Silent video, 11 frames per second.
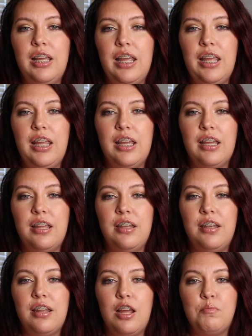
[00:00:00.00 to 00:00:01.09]

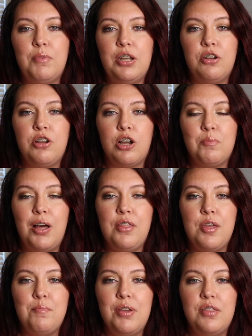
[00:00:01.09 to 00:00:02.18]
and I'm going to talk about
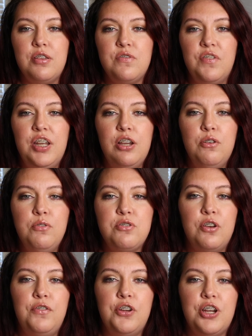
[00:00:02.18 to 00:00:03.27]
them in this video.
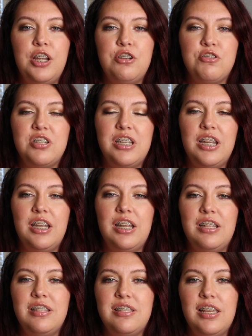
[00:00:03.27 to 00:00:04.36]
So if you're interested
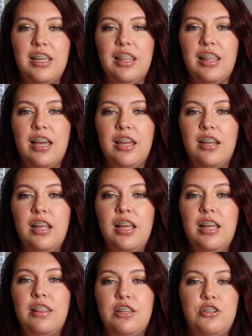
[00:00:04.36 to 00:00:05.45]
in seeing that,
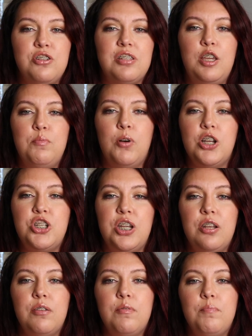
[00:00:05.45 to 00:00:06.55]
then just keep
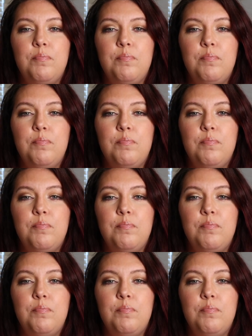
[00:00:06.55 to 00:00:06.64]
watching.